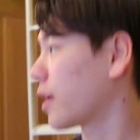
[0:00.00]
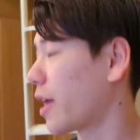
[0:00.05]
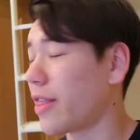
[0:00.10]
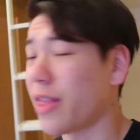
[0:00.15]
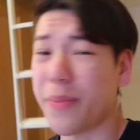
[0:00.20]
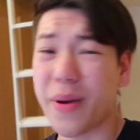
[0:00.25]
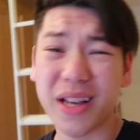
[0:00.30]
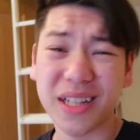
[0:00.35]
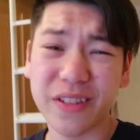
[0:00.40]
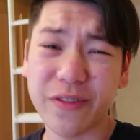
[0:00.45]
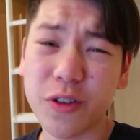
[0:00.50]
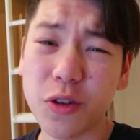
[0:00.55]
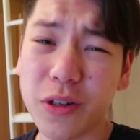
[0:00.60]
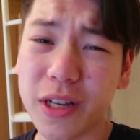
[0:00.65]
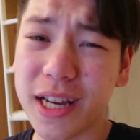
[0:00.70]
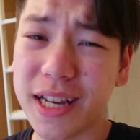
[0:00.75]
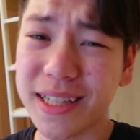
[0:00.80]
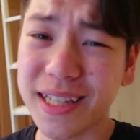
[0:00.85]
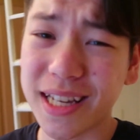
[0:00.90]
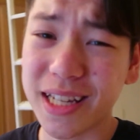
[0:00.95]
In the past few
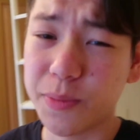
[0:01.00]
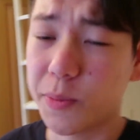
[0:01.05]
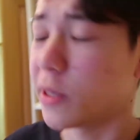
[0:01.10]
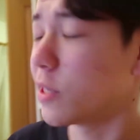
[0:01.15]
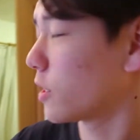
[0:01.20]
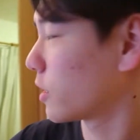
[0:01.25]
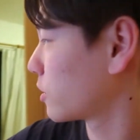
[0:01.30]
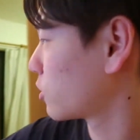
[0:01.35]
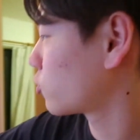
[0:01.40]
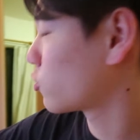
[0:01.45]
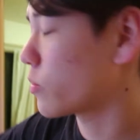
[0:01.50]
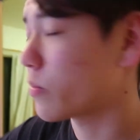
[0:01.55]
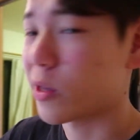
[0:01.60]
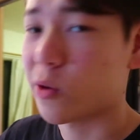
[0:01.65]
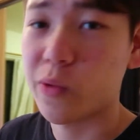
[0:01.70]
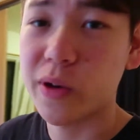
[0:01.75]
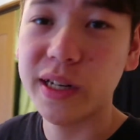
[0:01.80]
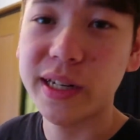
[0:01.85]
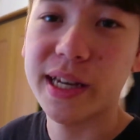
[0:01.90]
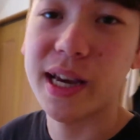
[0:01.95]
days, it's been extremely
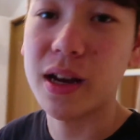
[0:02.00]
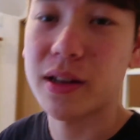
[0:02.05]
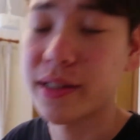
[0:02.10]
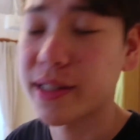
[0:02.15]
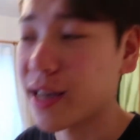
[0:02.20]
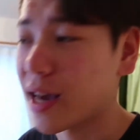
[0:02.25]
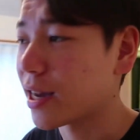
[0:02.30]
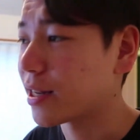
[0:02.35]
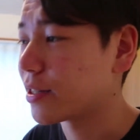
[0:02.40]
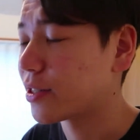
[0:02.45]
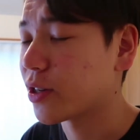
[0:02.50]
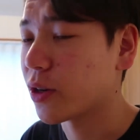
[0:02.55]
windy outside,